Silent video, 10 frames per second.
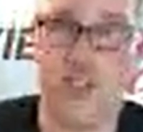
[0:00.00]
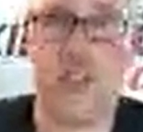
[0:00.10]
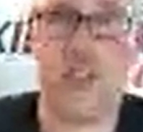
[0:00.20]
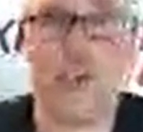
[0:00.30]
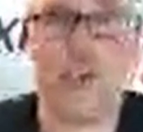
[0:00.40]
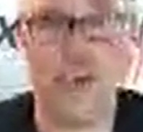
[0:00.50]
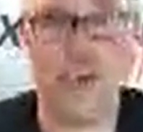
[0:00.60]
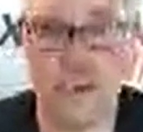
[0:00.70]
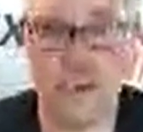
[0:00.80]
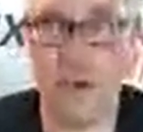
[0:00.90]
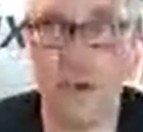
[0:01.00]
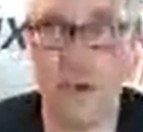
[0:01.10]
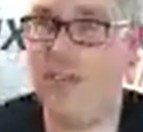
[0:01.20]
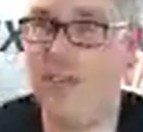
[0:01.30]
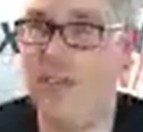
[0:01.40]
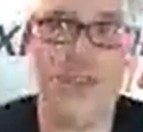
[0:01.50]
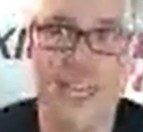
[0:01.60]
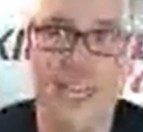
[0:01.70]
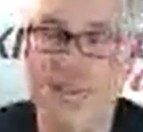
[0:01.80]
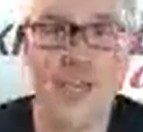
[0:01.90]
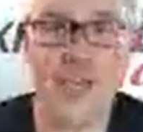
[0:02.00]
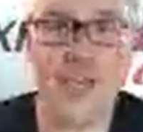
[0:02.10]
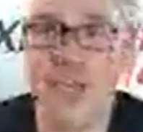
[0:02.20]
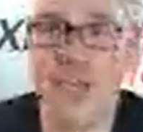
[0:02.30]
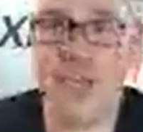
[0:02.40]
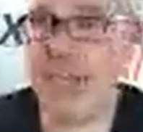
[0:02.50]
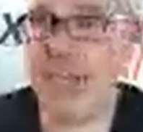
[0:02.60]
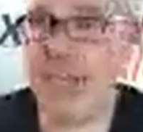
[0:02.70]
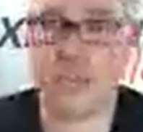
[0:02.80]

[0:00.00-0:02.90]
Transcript: up more and more and more. And I keep gaining great